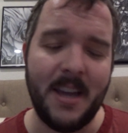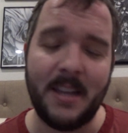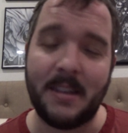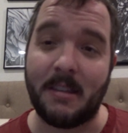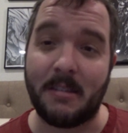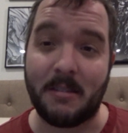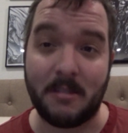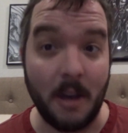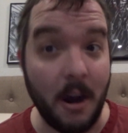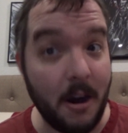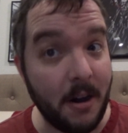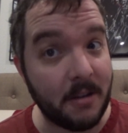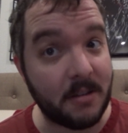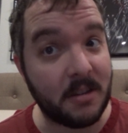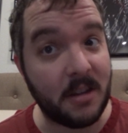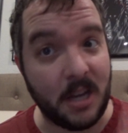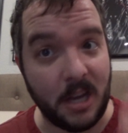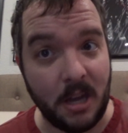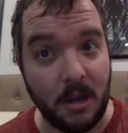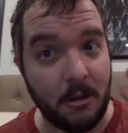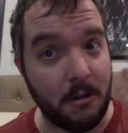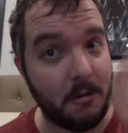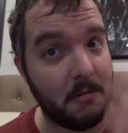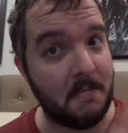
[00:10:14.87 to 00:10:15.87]
The star is
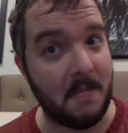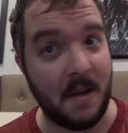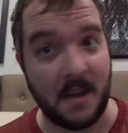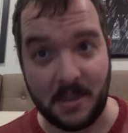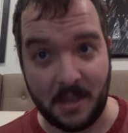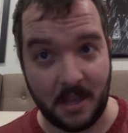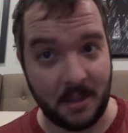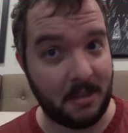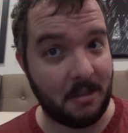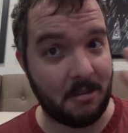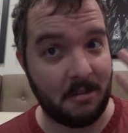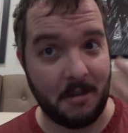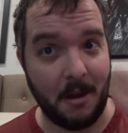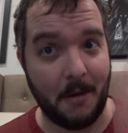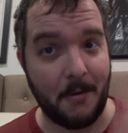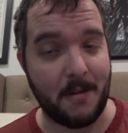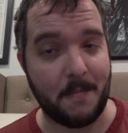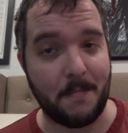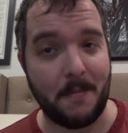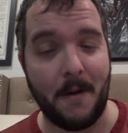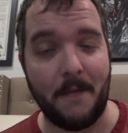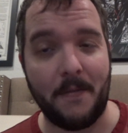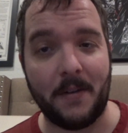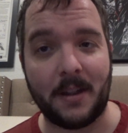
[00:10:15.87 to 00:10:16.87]
cute. I thought the star was
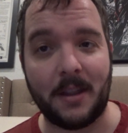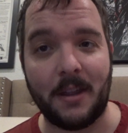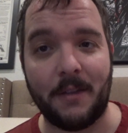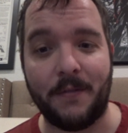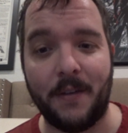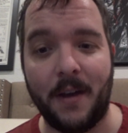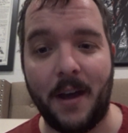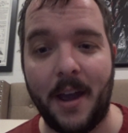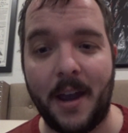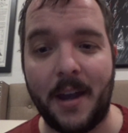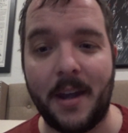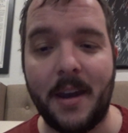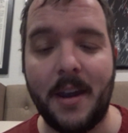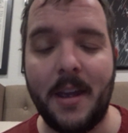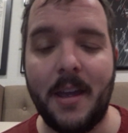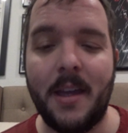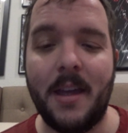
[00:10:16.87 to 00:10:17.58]
perfectly fine,